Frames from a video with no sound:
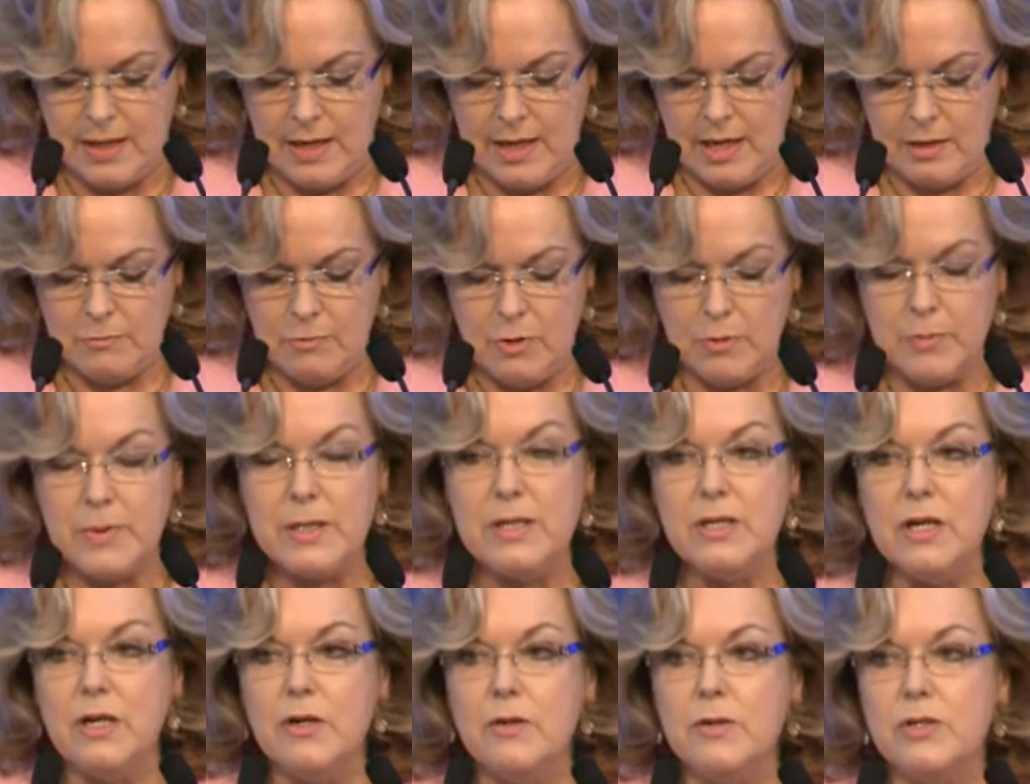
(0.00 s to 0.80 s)
And what we
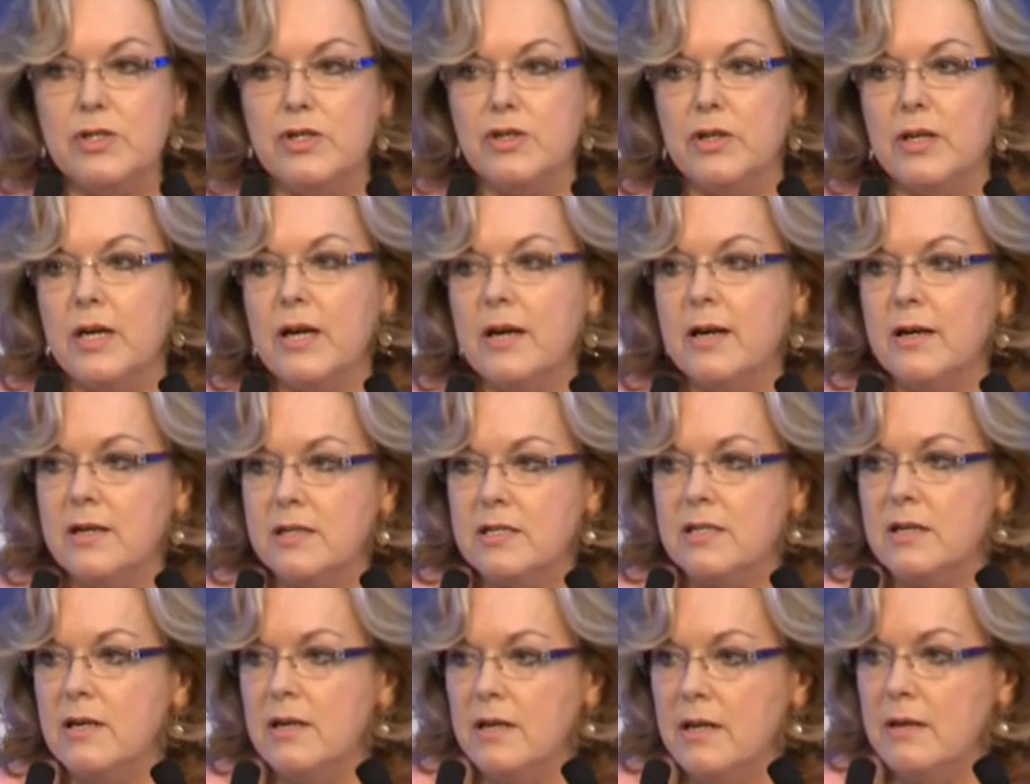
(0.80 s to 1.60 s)
know is you
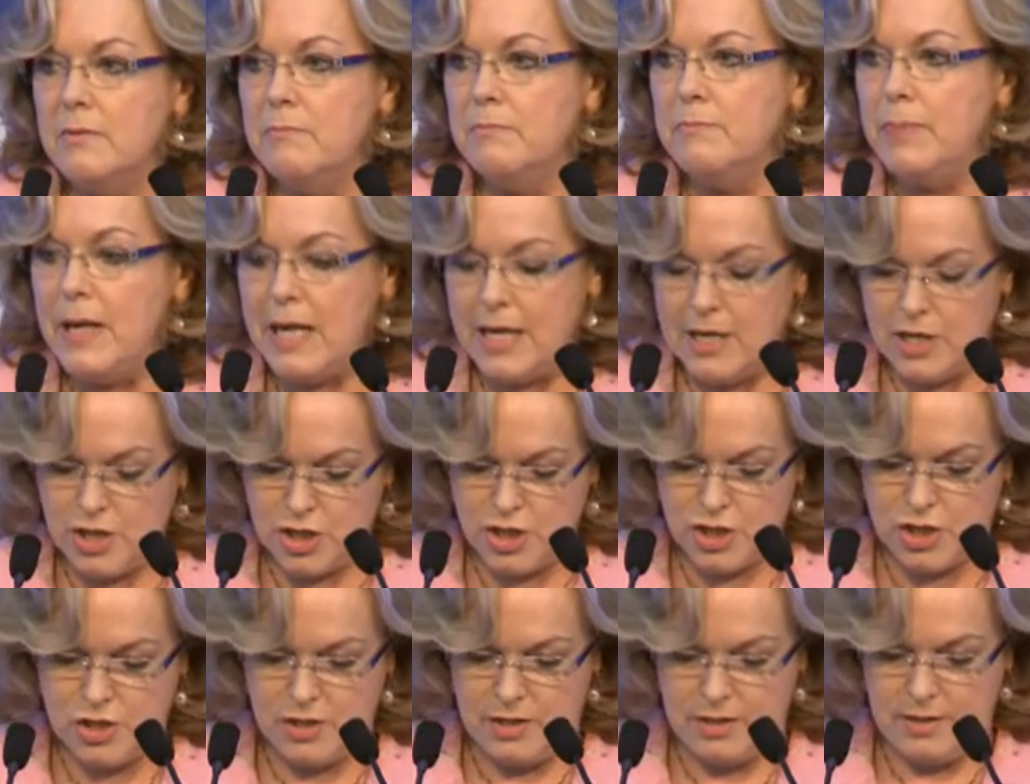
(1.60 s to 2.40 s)
can't
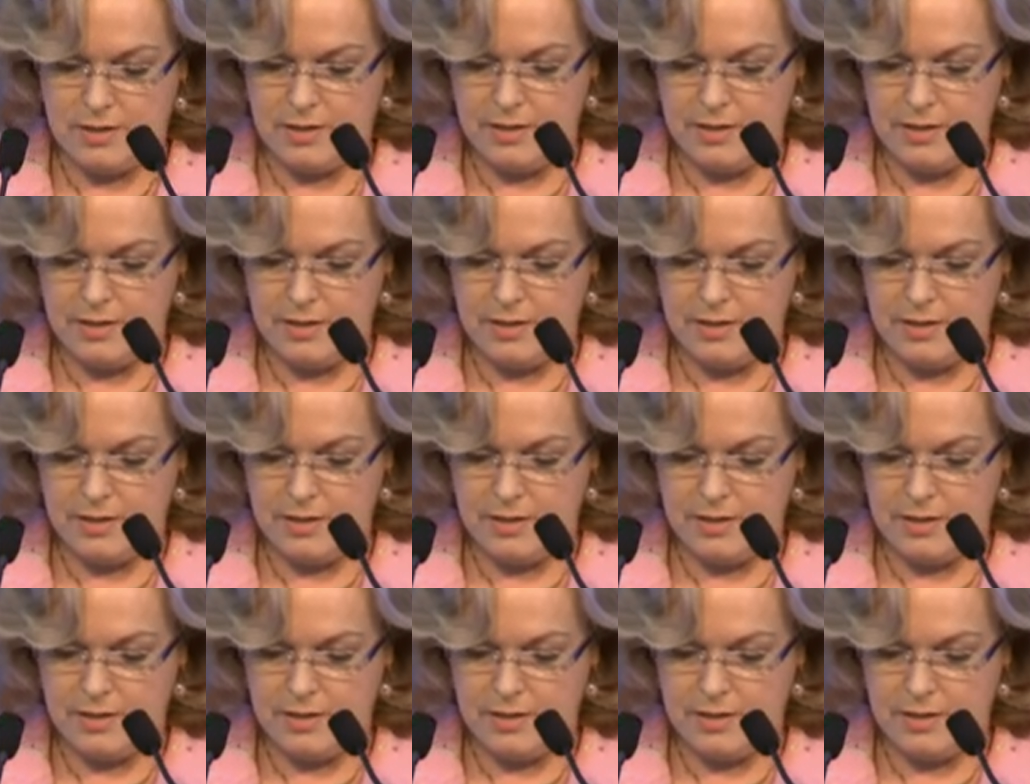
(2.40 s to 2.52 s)
bash